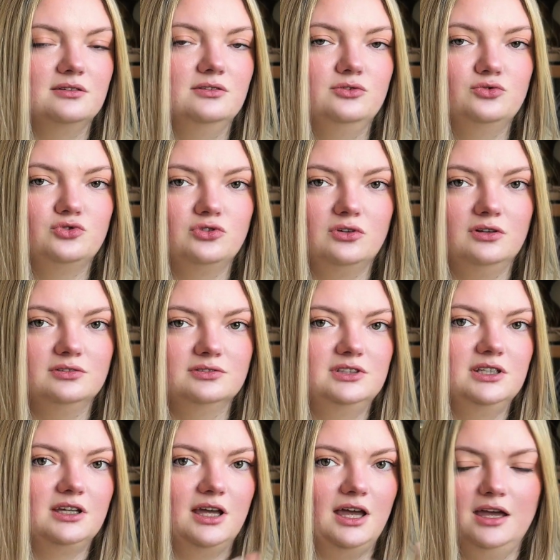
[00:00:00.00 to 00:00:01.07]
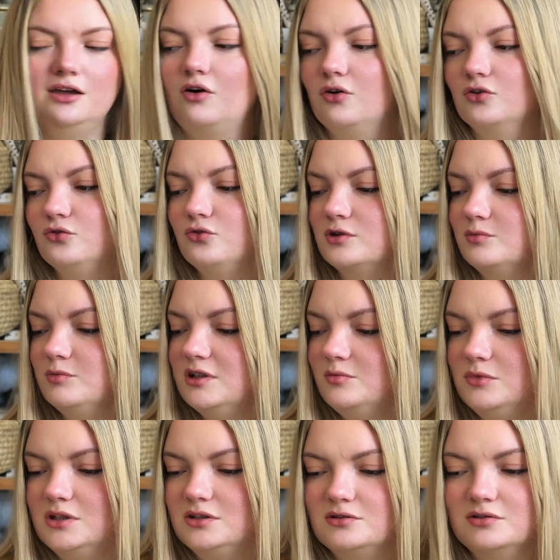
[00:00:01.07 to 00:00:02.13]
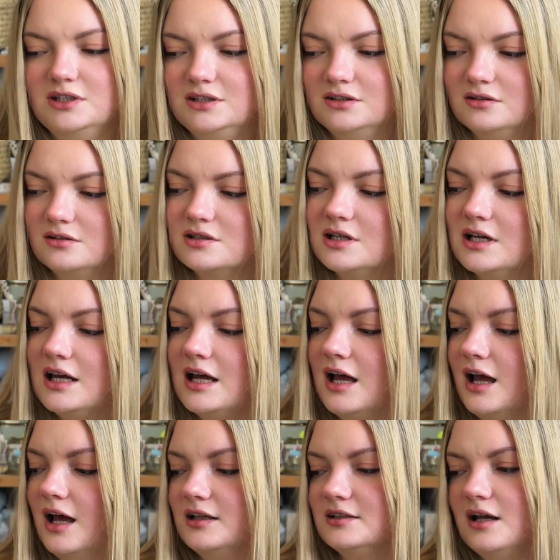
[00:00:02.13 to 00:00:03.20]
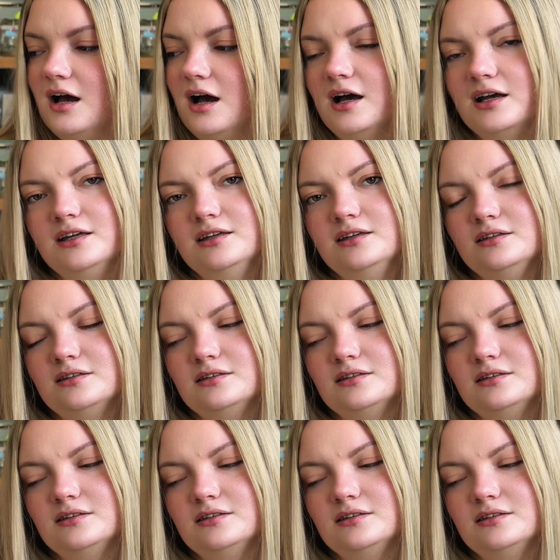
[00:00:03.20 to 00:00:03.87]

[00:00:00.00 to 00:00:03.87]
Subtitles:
usual DK on 4mm needles, and I